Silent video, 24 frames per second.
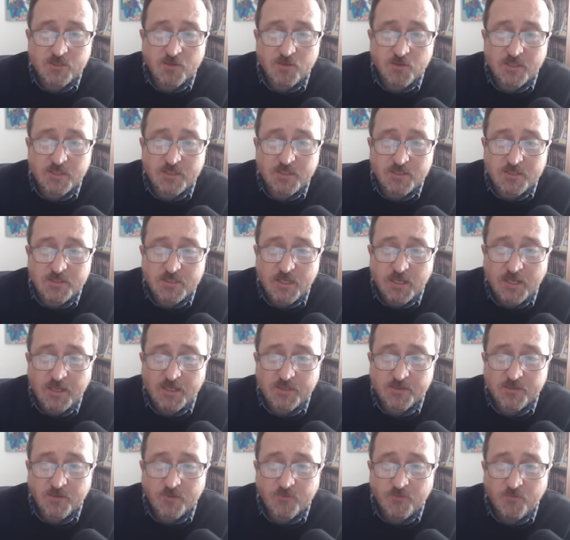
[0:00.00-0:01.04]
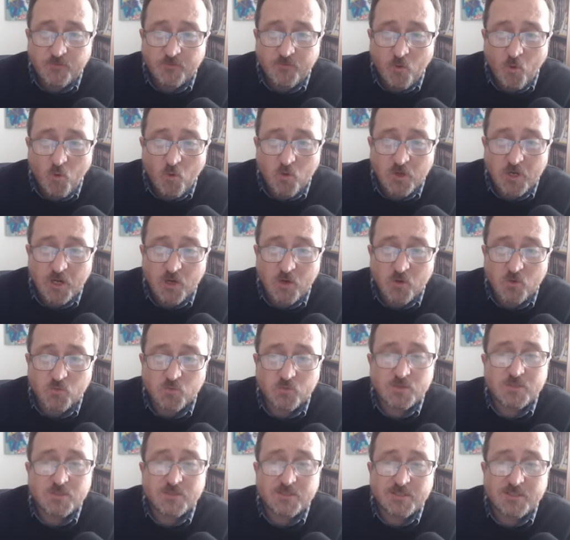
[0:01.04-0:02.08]
He's had 4
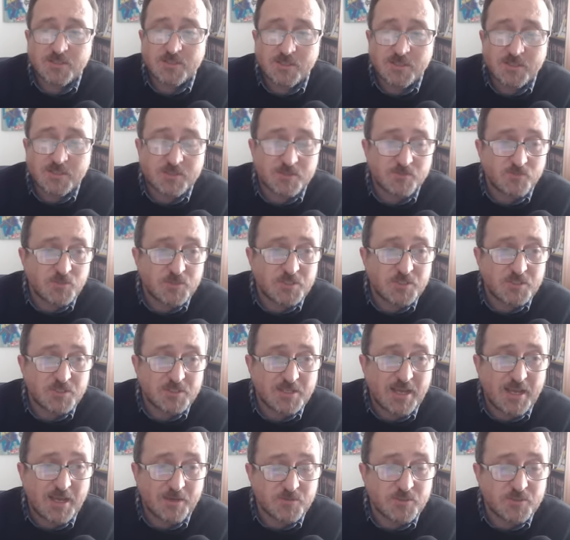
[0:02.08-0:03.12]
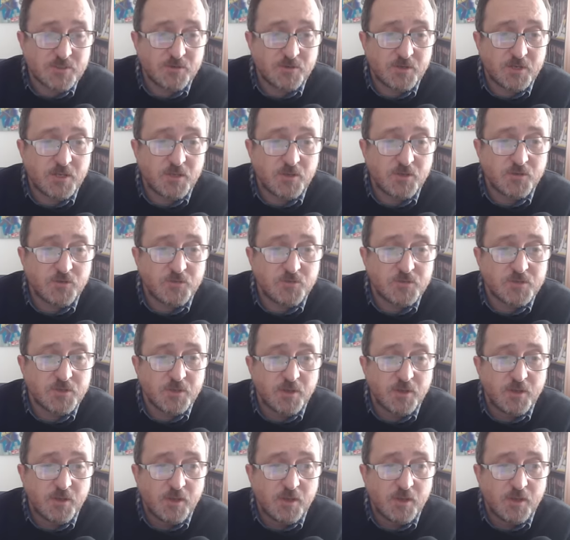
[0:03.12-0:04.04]
goals this season, which is absolutely huge